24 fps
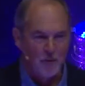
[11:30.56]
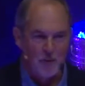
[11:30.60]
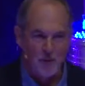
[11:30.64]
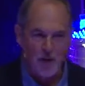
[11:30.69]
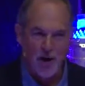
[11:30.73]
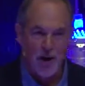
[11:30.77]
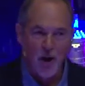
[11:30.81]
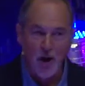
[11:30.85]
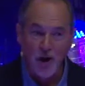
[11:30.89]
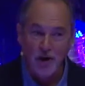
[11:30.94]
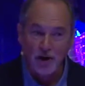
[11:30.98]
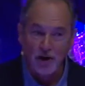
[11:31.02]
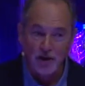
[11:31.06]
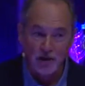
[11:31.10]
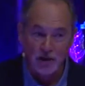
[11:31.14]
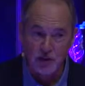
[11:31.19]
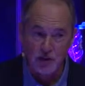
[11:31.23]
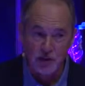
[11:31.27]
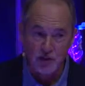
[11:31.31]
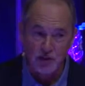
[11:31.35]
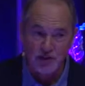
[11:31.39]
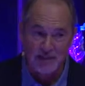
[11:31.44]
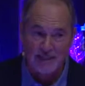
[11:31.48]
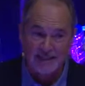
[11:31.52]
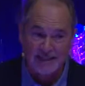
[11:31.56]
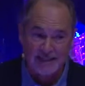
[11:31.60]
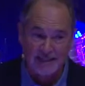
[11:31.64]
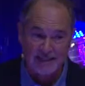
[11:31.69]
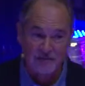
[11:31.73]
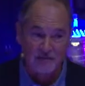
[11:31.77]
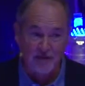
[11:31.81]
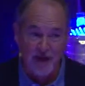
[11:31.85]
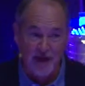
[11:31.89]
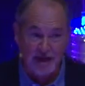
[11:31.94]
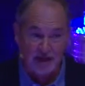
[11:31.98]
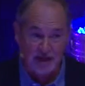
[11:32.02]
we all get through
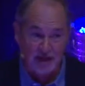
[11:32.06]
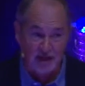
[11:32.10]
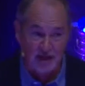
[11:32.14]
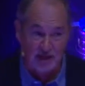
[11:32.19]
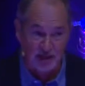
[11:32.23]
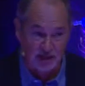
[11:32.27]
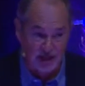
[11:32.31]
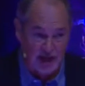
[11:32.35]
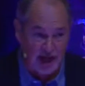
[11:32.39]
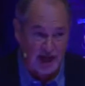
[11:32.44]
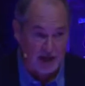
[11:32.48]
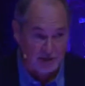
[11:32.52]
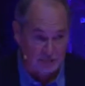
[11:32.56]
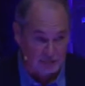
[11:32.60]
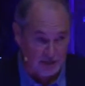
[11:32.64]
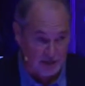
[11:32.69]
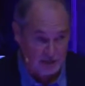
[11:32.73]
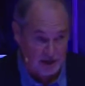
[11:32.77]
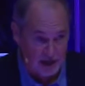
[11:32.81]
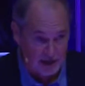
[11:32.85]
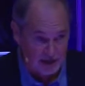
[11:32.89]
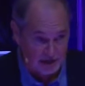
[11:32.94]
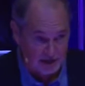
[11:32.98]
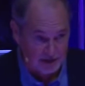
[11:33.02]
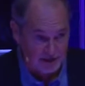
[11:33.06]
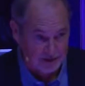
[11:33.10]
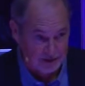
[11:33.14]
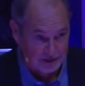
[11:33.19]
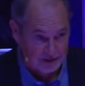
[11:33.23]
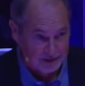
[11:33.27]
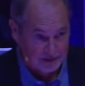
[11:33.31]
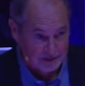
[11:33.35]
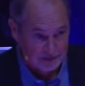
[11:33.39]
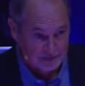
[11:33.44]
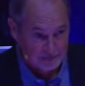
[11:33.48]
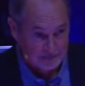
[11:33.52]
disadvantaged times, right?
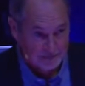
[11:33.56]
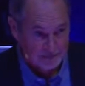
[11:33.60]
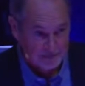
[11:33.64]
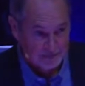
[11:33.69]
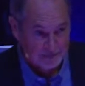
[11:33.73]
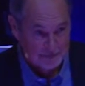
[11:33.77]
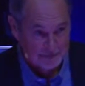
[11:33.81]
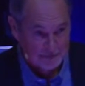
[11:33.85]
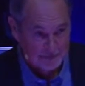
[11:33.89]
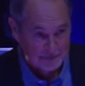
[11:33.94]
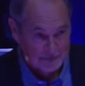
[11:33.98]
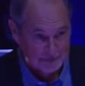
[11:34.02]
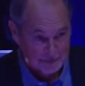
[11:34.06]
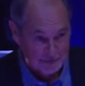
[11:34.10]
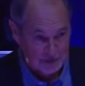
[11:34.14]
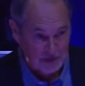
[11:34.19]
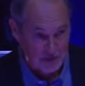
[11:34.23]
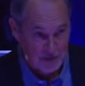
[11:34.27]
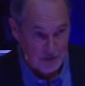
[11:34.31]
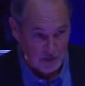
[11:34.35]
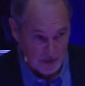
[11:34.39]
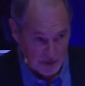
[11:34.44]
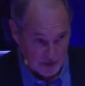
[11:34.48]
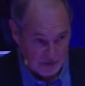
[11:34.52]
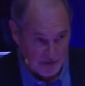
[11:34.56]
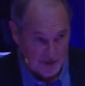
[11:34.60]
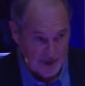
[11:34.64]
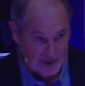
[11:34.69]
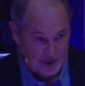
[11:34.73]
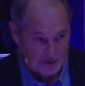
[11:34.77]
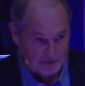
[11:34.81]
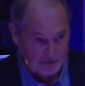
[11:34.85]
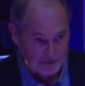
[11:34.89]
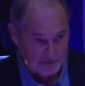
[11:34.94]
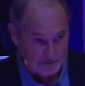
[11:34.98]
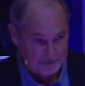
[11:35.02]
If you know what I
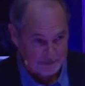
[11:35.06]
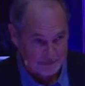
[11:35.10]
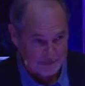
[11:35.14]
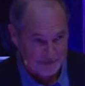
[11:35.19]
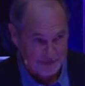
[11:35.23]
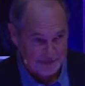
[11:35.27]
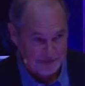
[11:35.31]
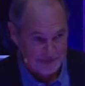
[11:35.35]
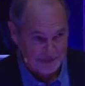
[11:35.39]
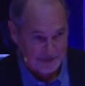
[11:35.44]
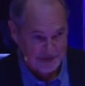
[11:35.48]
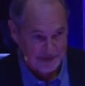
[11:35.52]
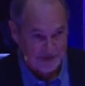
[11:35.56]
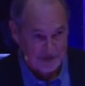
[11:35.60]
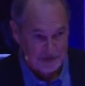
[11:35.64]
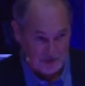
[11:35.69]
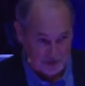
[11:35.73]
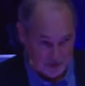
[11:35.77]
mean. If